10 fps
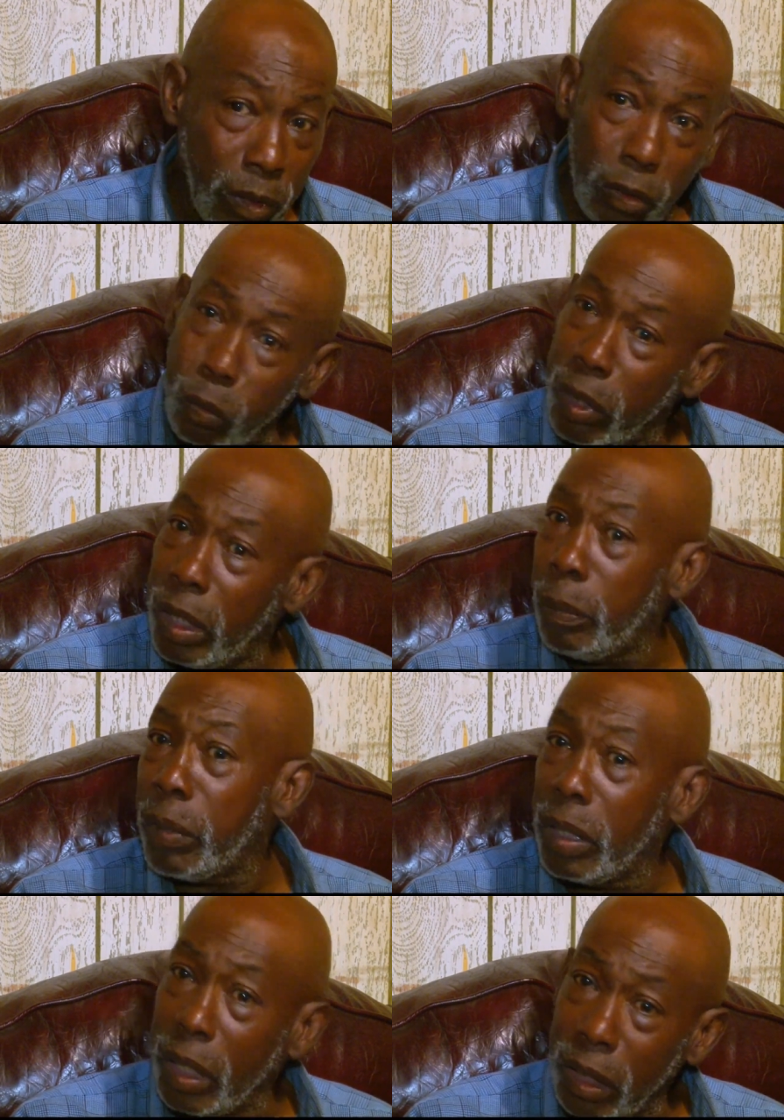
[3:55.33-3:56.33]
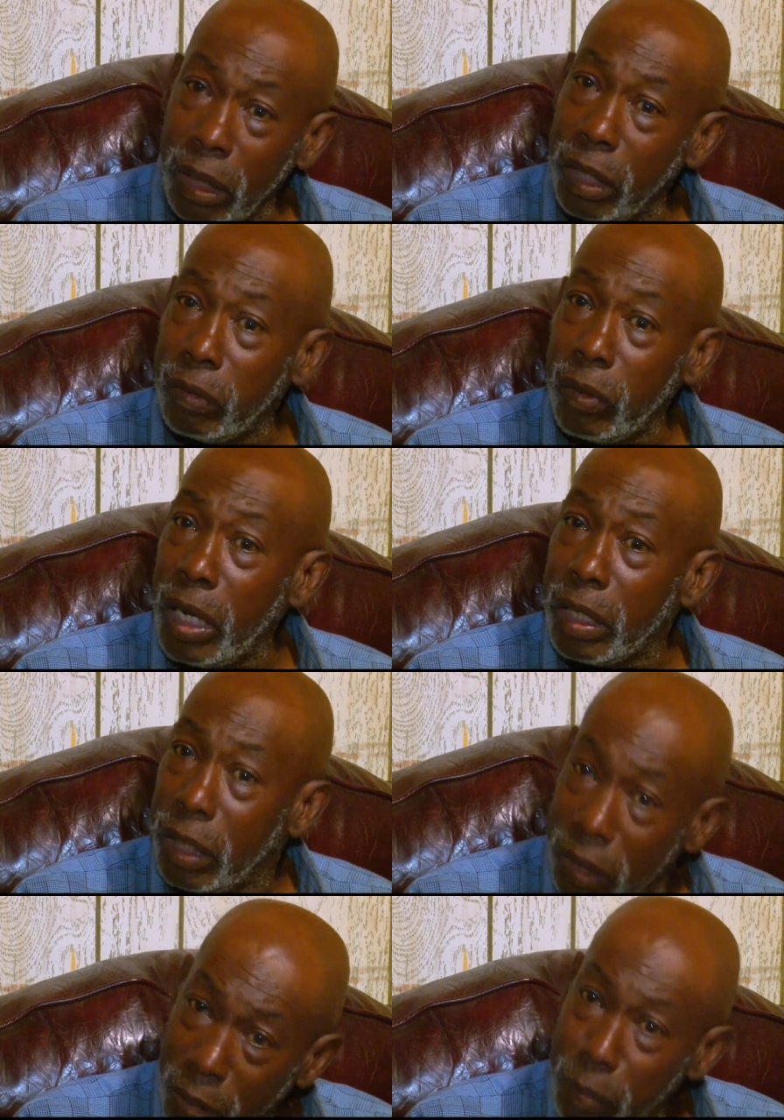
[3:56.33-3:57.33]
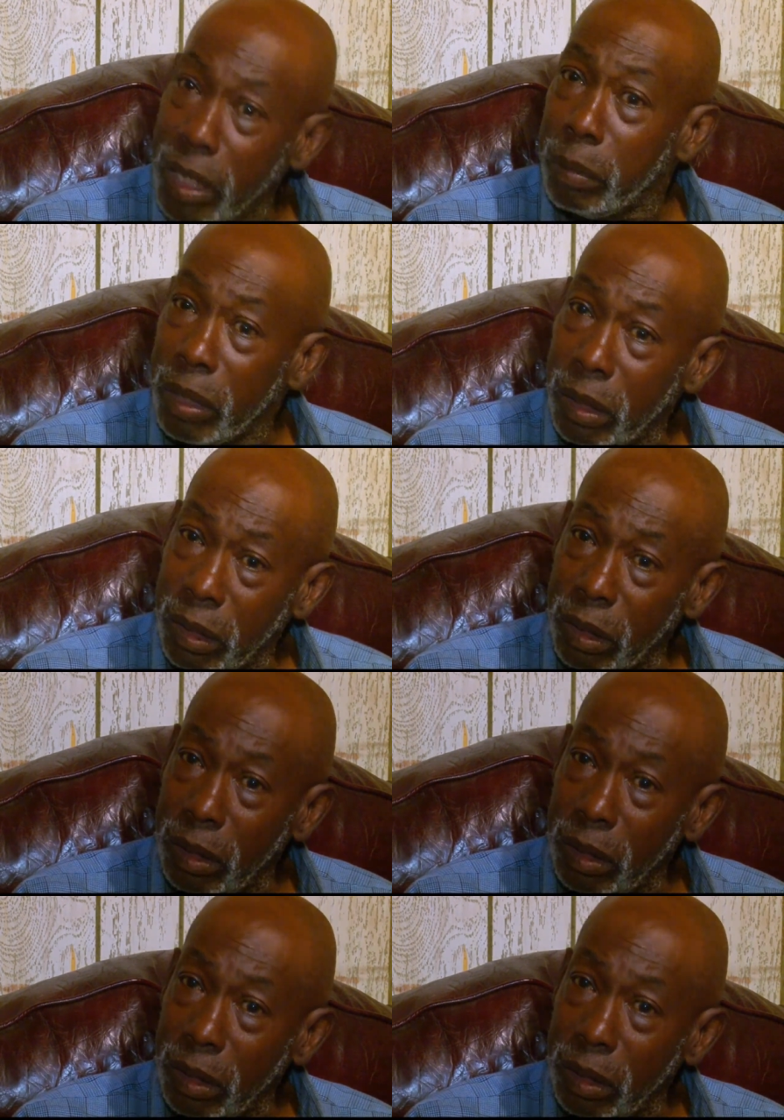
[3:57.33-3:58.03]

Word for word: would went up in there and try to get their baby.